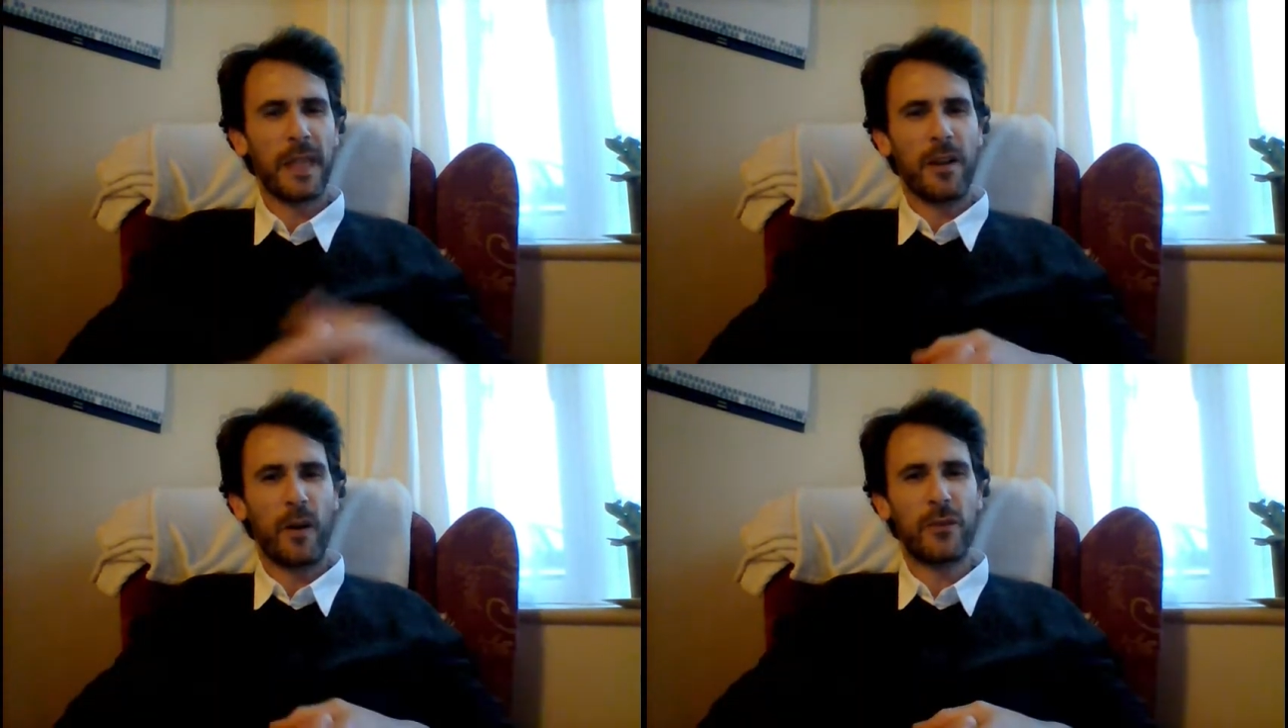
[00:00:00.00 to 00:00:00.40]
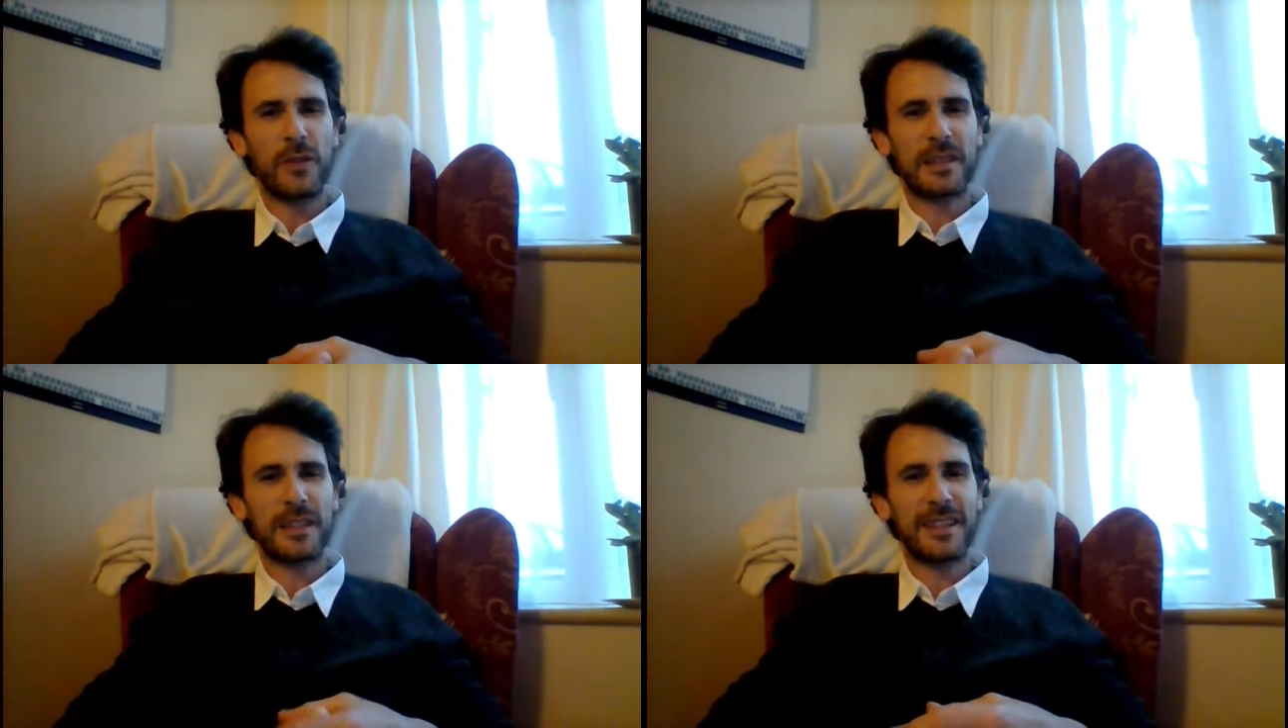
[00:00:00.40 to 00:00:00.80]

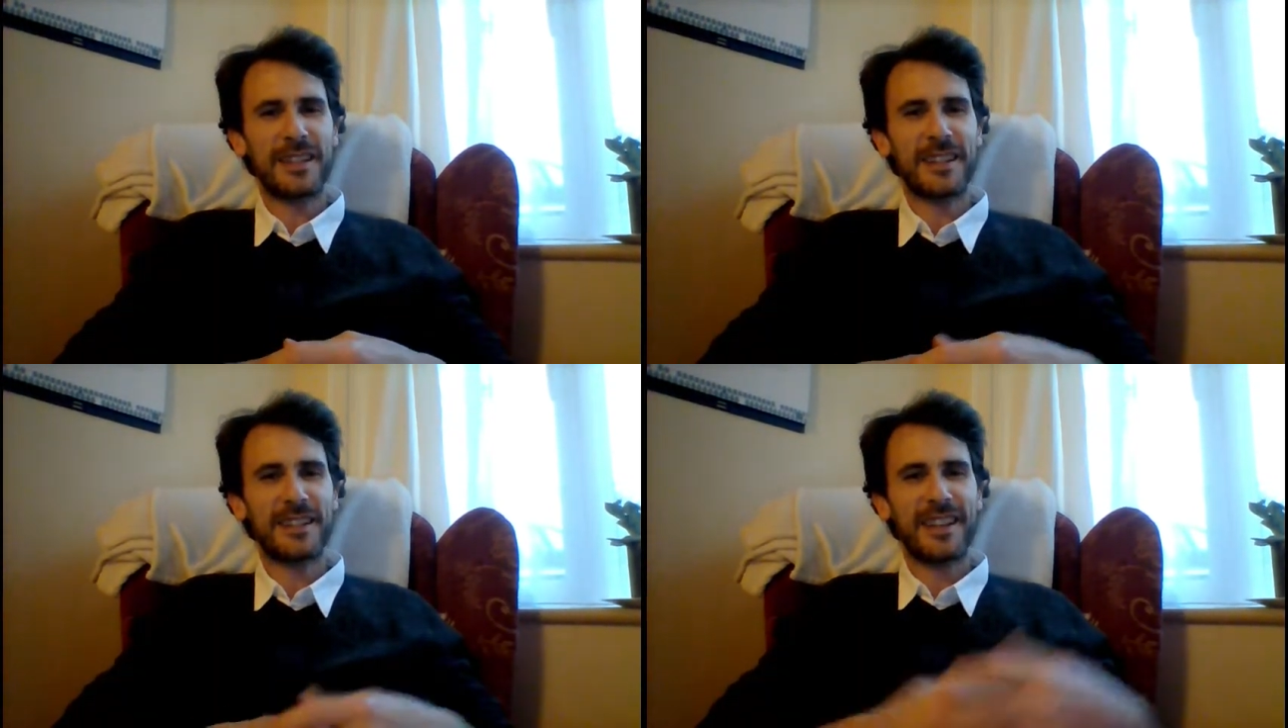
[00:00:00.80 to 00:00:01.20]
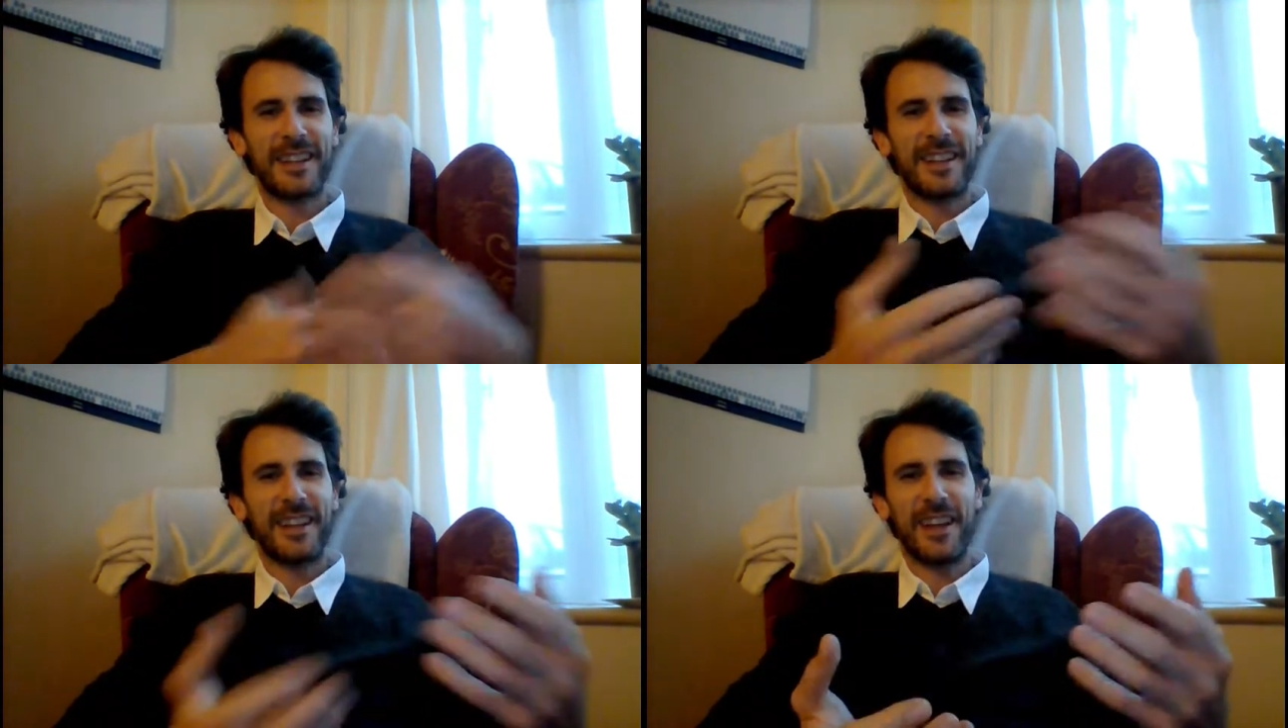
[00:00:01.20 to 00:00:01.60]
Obviously, there's
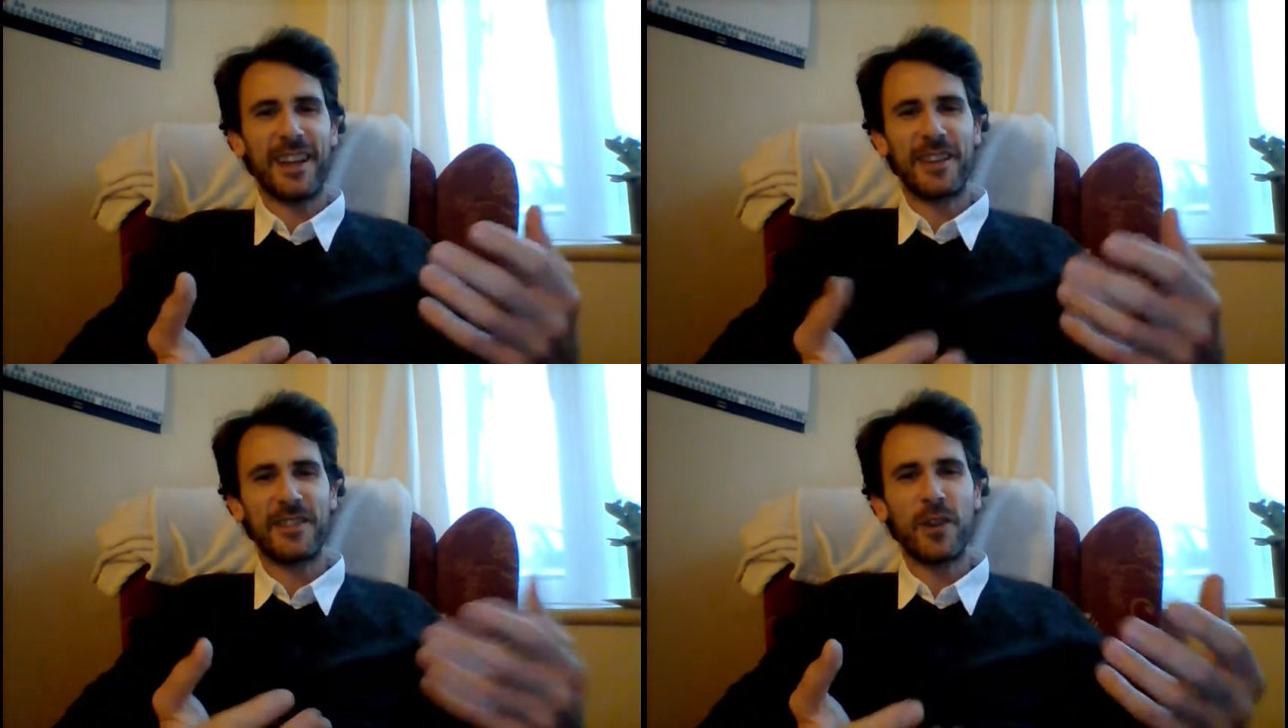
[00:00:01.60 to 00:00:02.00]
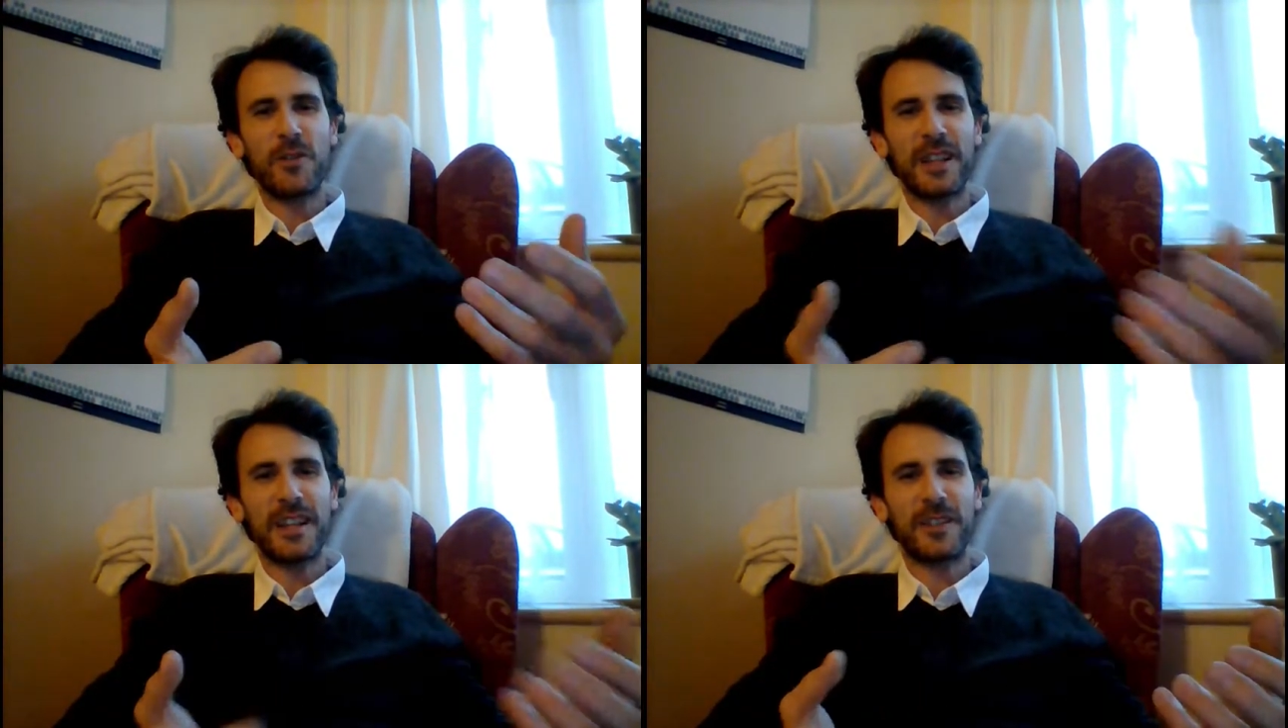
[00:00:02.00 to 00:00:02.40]
no
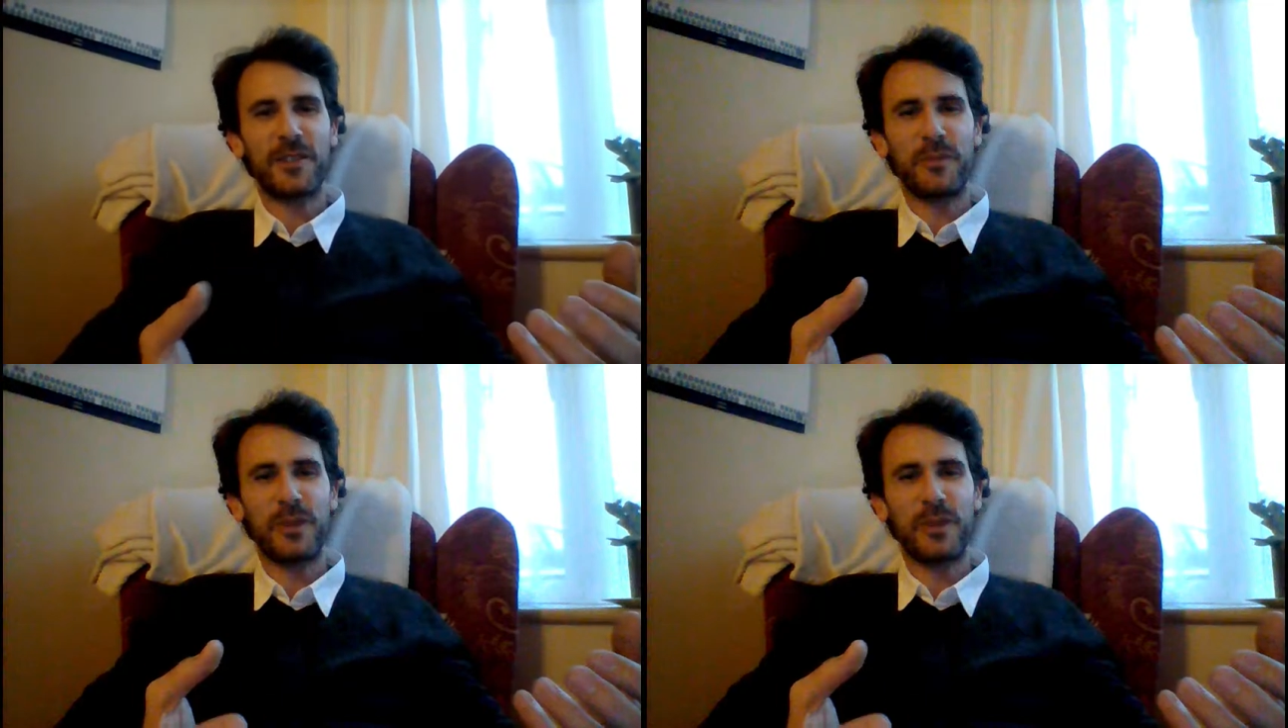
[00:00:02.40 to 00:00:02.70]
connection